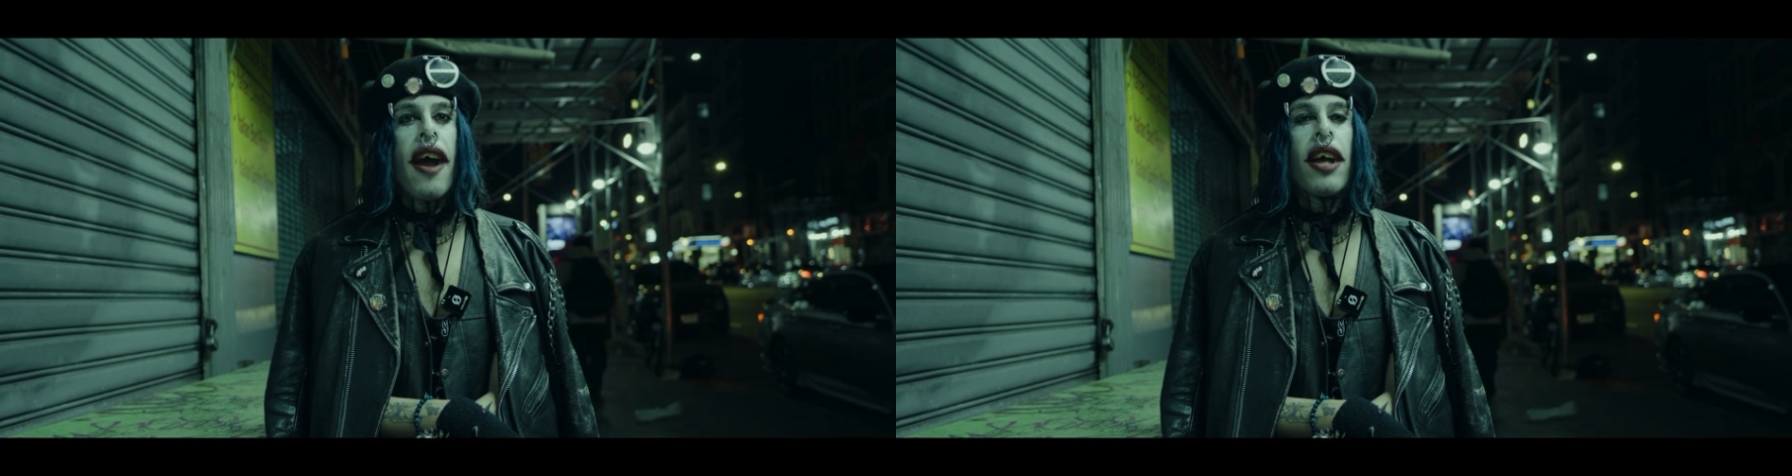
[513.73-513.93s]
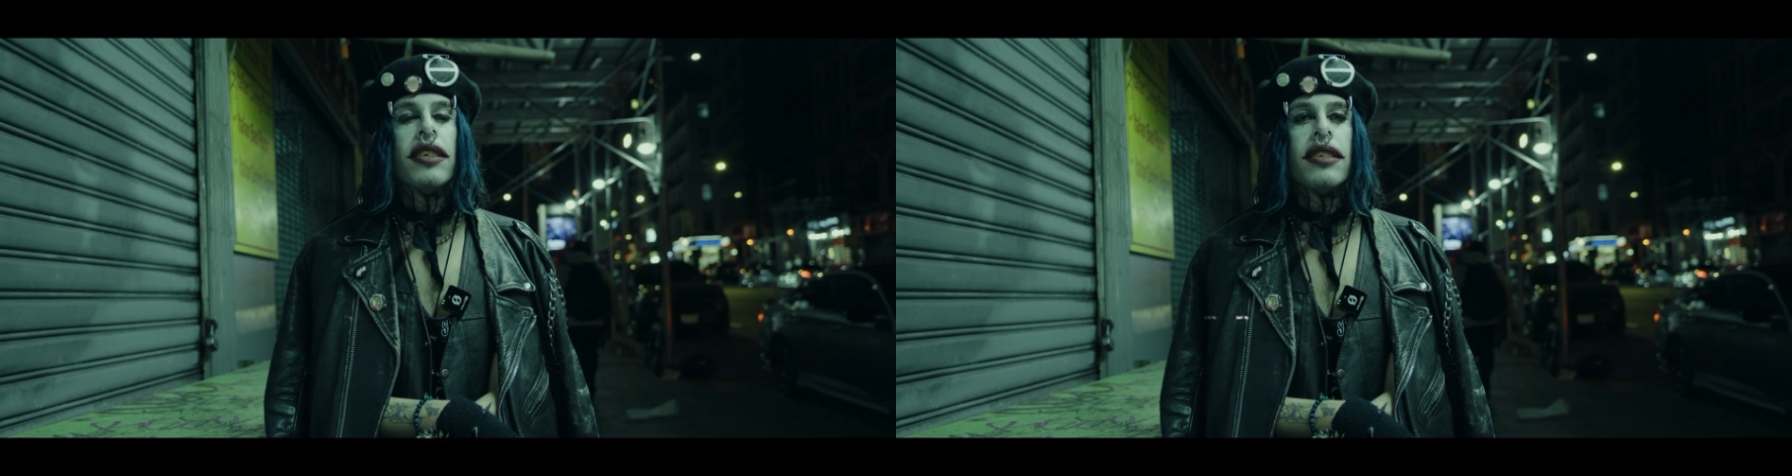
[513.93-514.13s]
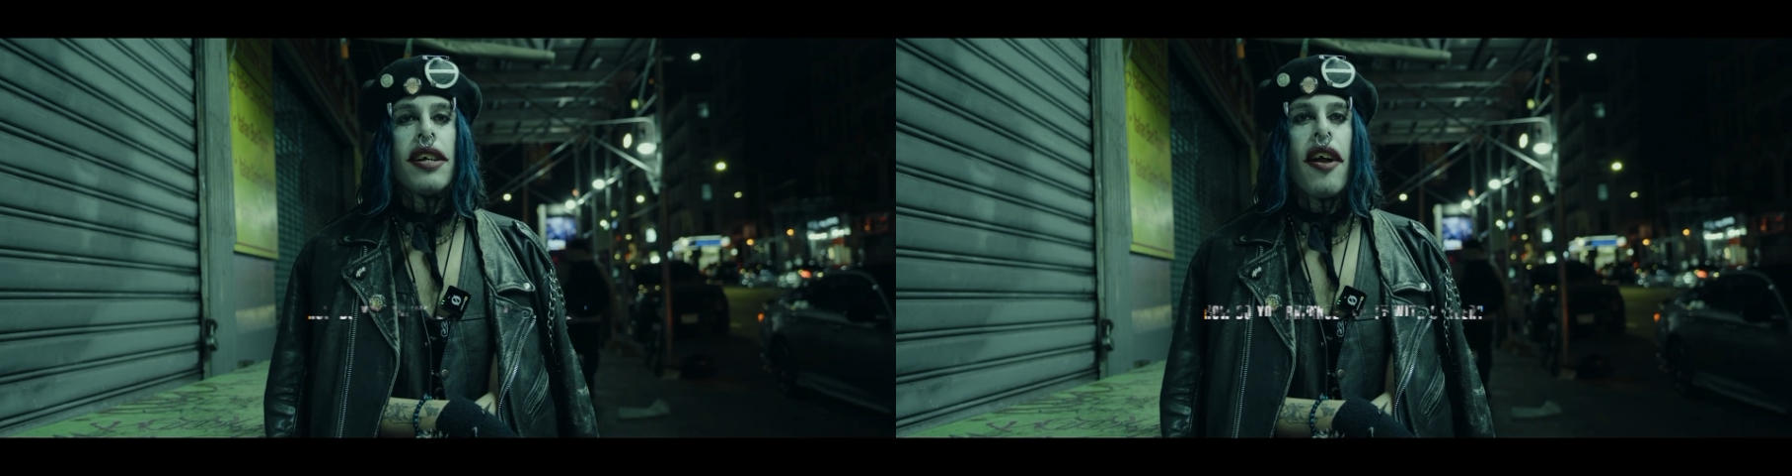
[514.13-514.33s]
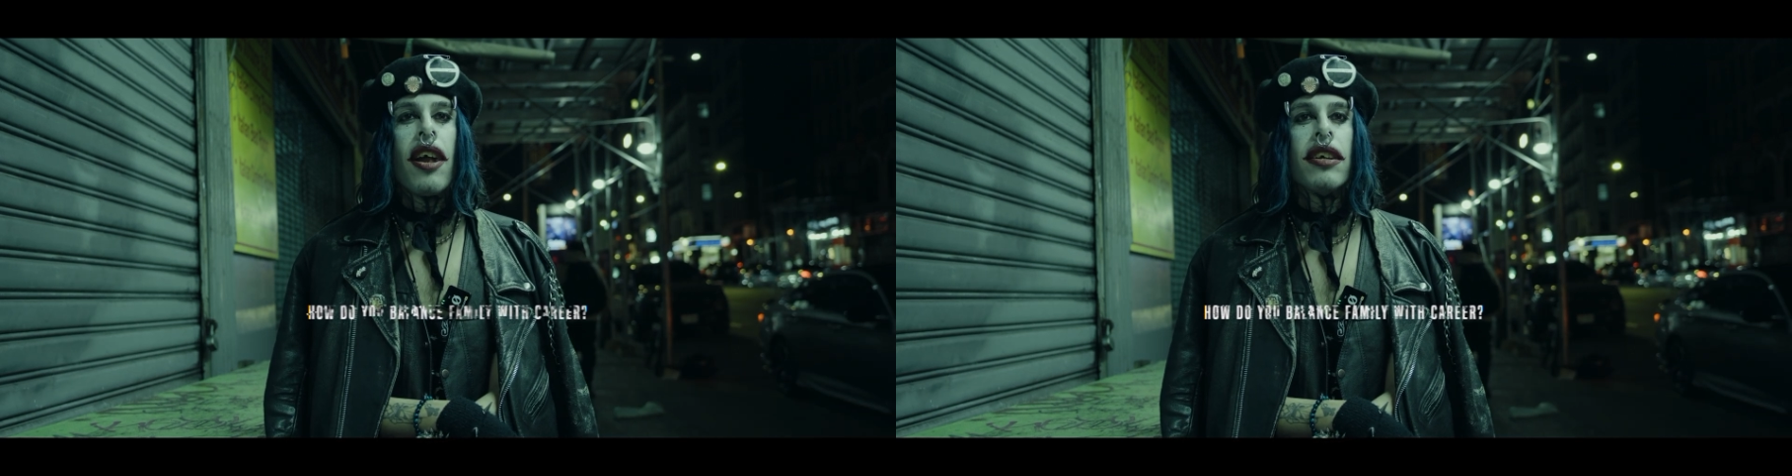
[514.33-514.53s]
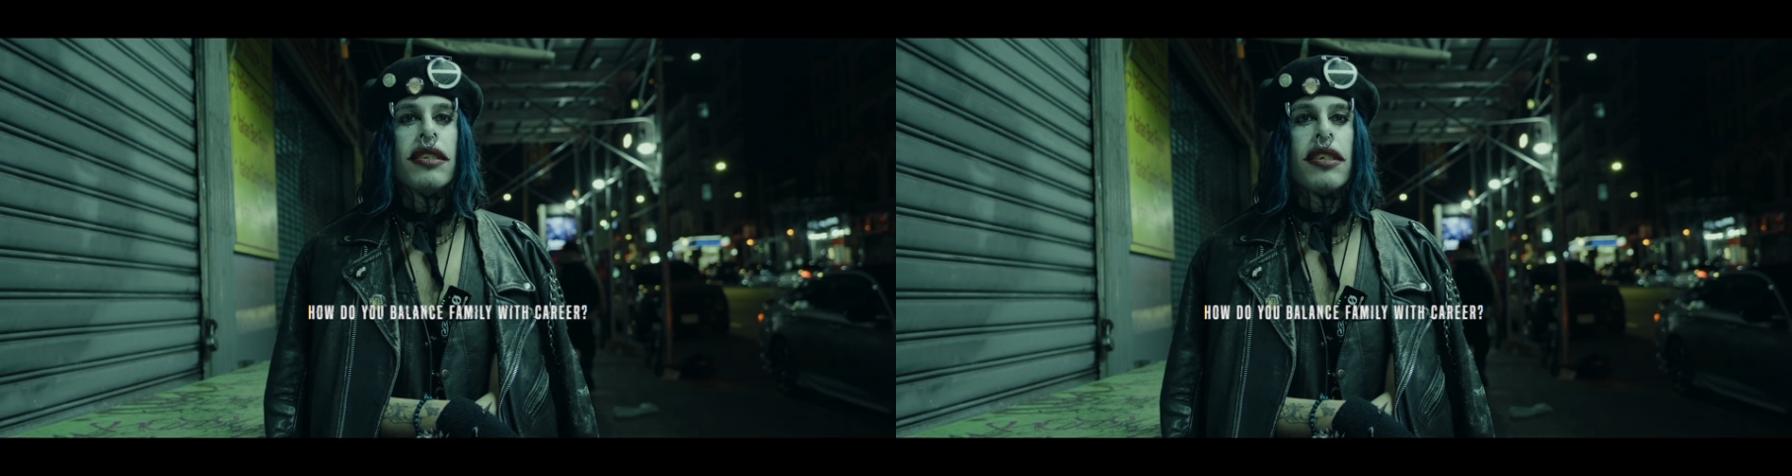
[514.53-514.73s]
How do you
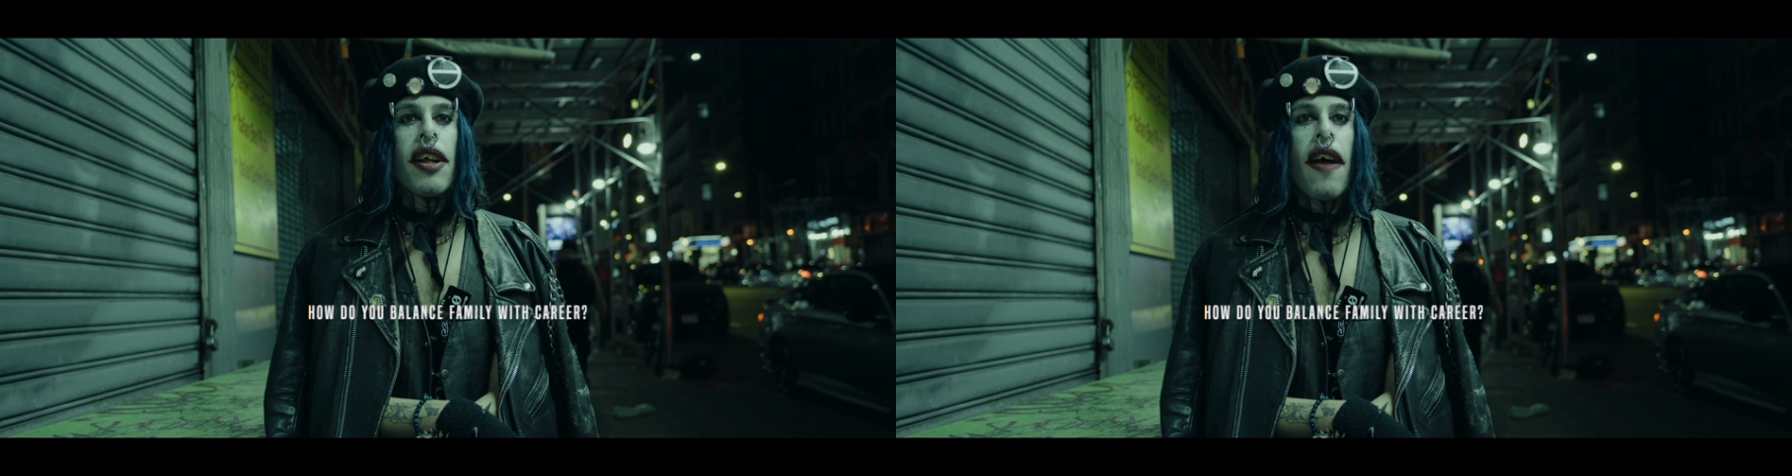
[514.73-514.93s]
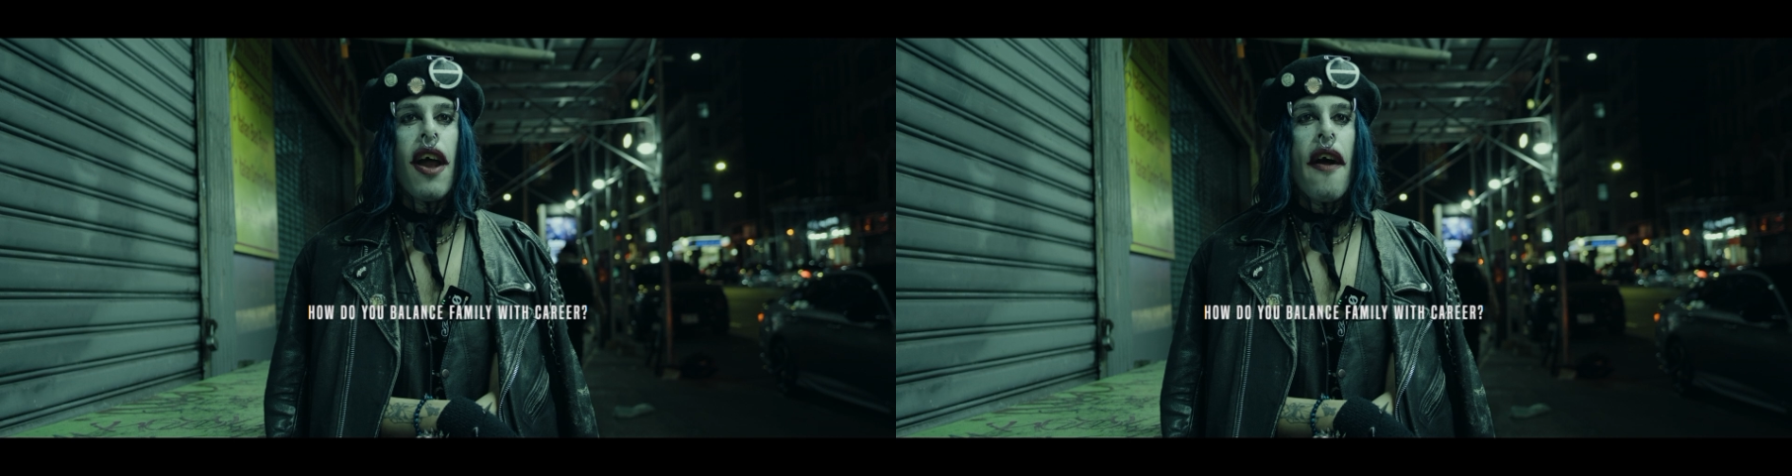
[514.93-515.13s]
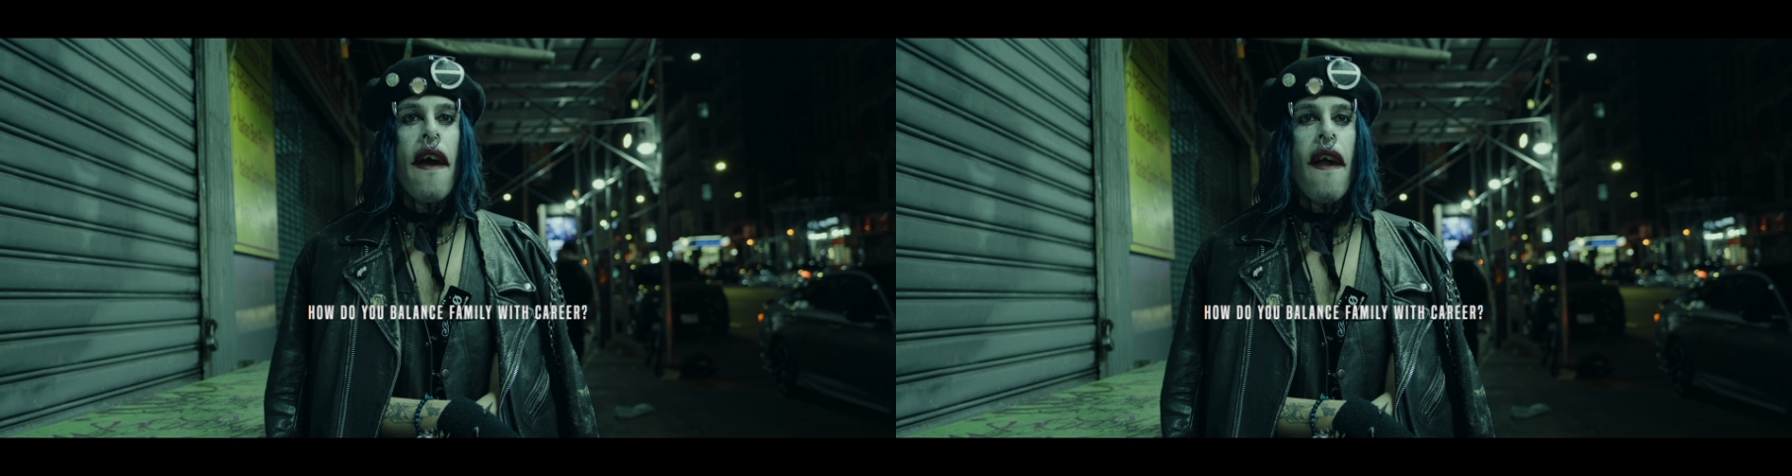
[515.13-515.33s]
balance that with